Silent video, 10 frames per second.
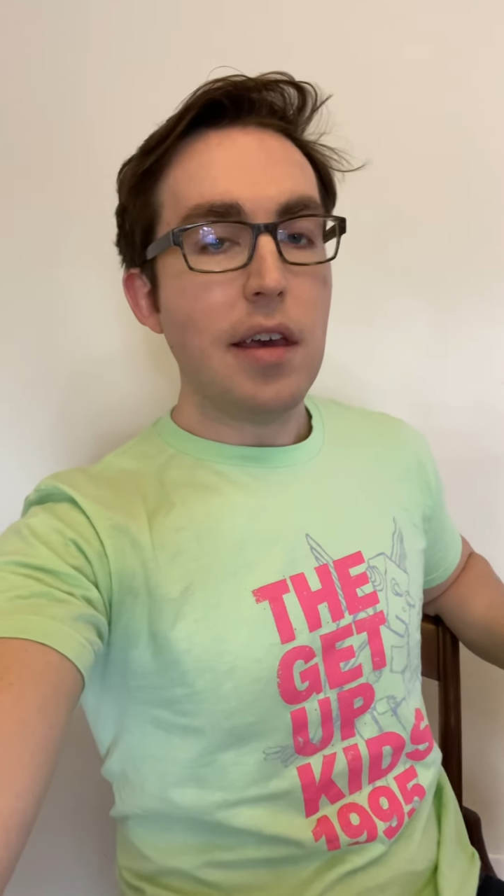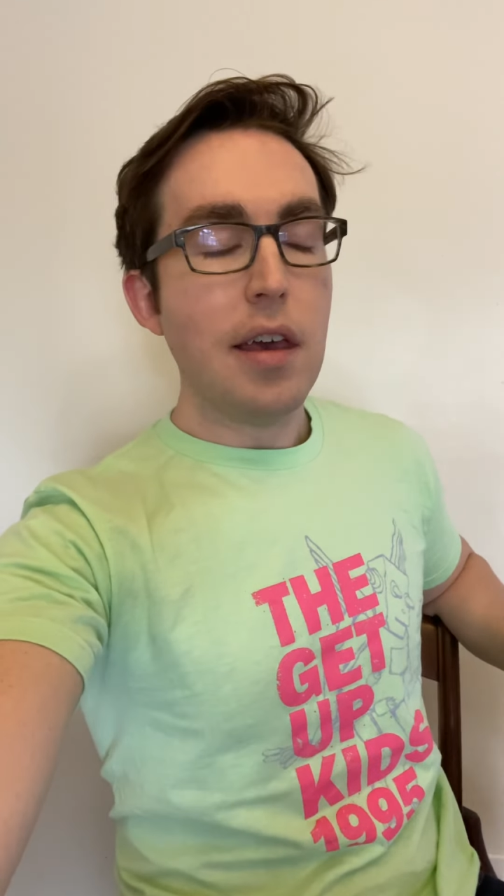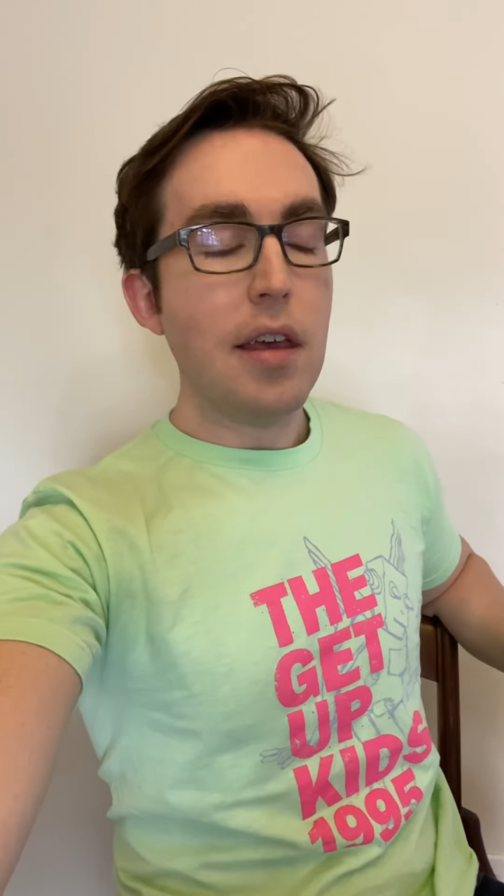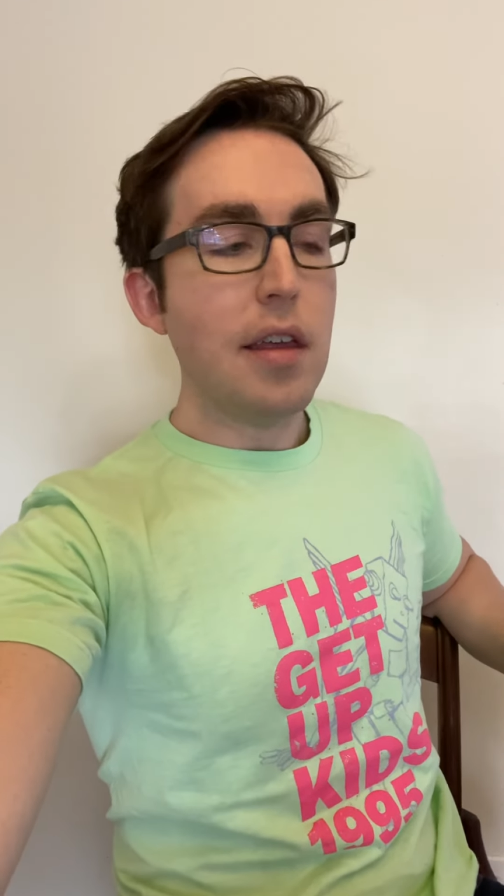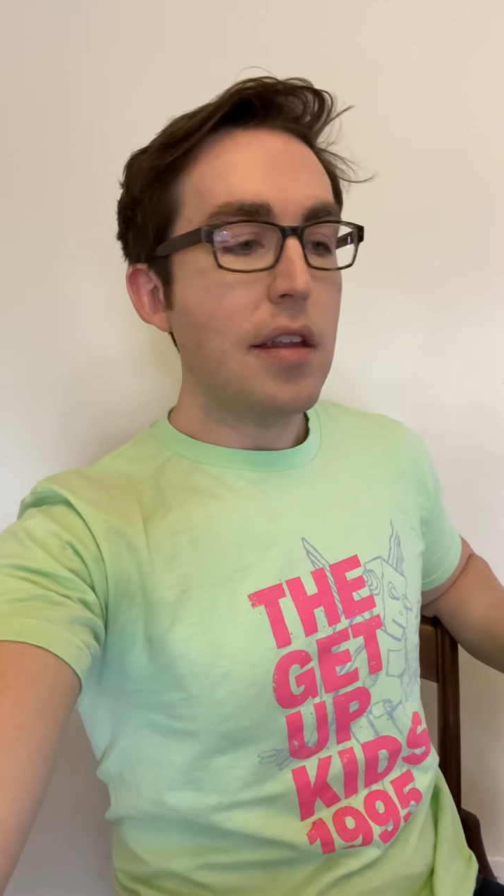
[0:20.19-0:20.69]

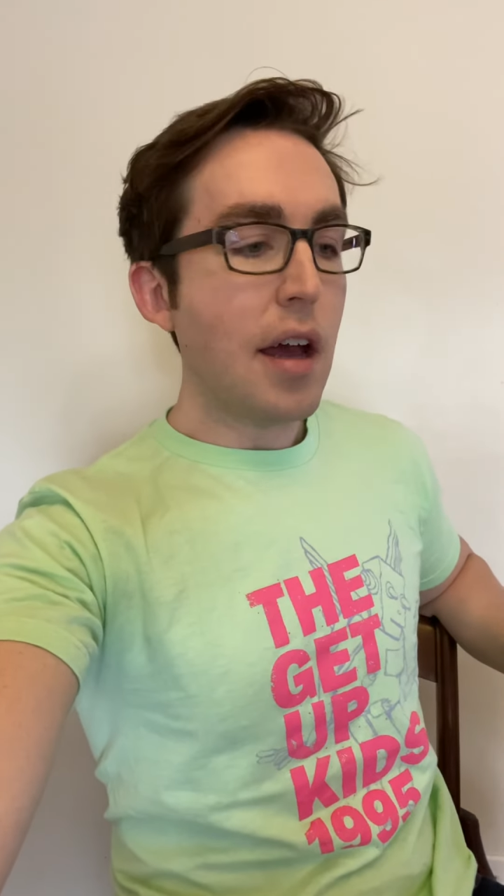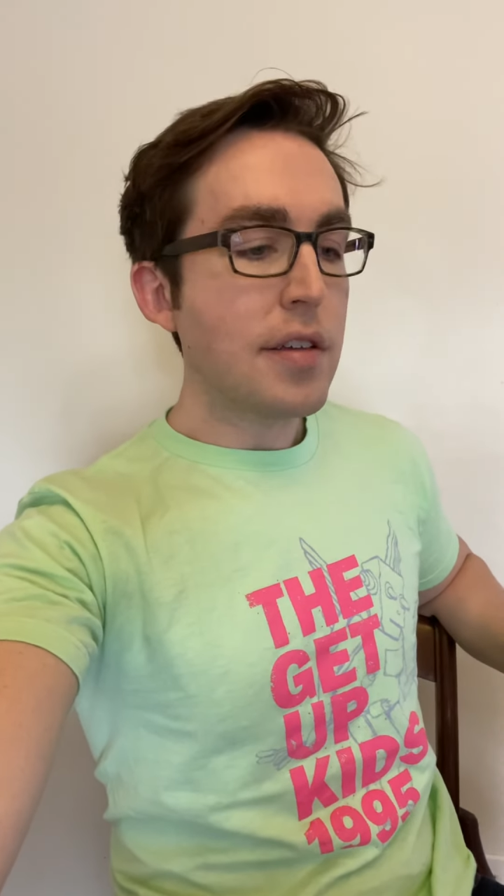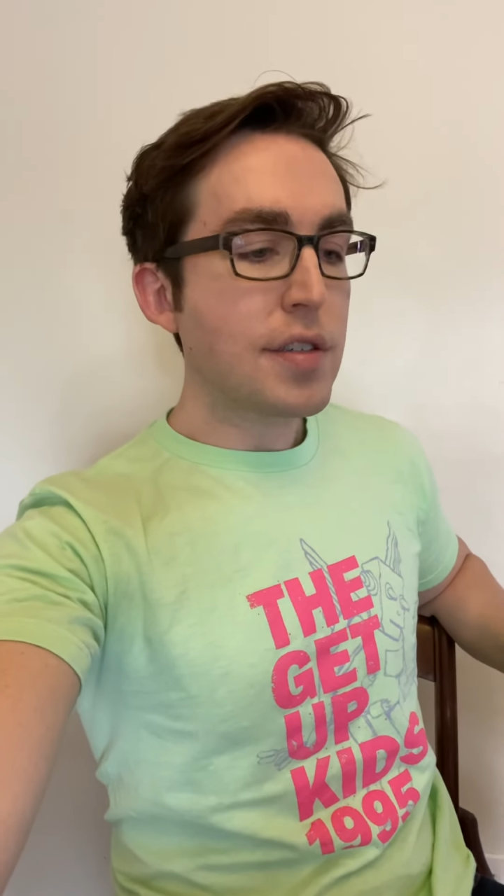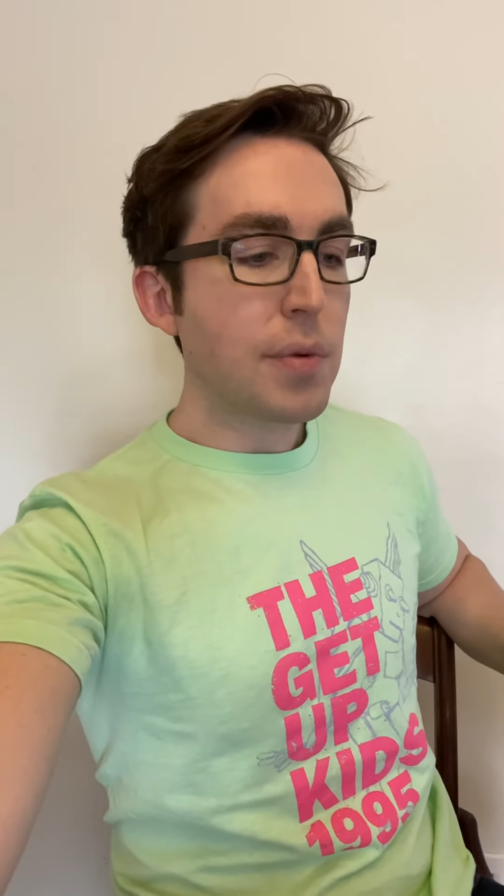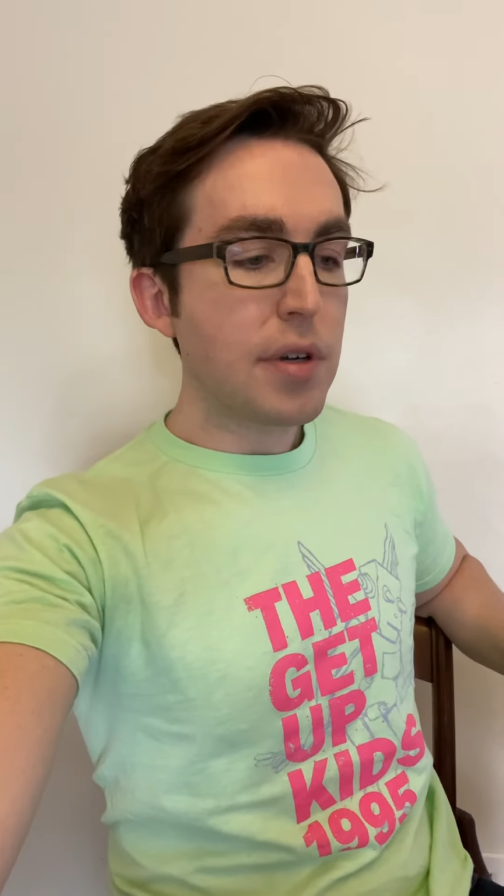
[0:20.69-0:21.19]
And I
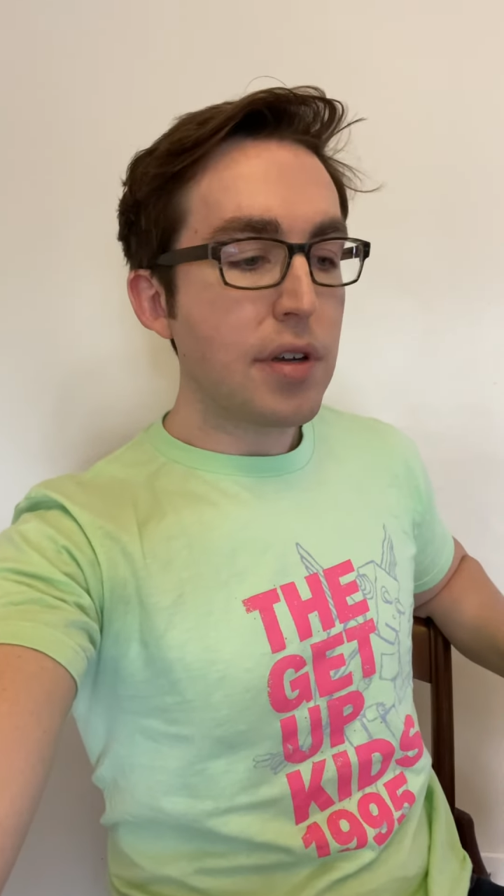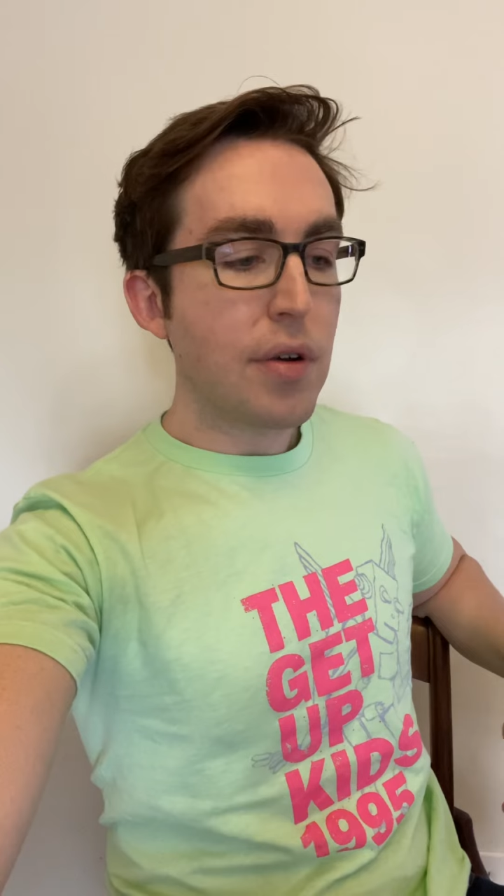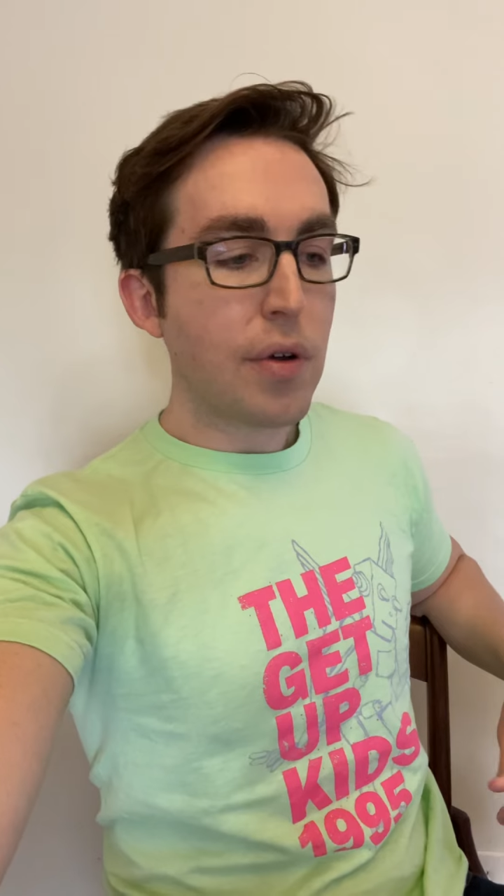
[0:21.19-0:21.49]
just wanted to do a